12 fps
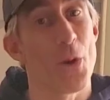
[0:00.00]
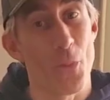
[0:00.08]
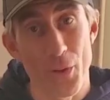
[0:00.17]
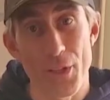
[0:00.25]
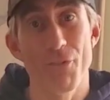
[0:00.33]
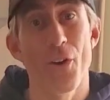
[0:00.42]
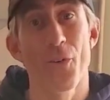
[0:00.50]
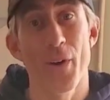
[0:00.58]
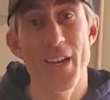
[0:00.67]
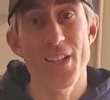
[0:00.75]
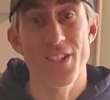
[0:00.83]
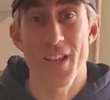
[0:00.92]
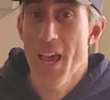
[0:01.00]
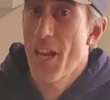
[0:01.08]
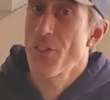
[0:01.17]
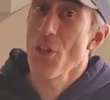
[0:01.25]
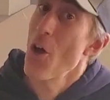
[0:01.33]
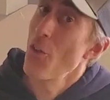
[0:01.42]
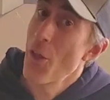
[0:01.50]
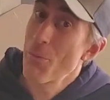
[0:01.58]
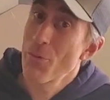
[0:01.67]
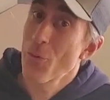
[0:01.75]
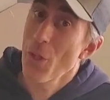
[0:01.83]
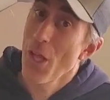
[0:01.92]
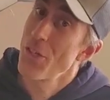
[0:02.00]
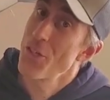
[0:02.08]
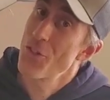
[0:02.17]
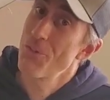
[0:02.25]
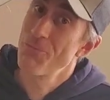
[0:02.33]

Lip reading: be a really fun race, and it's all done before lunch.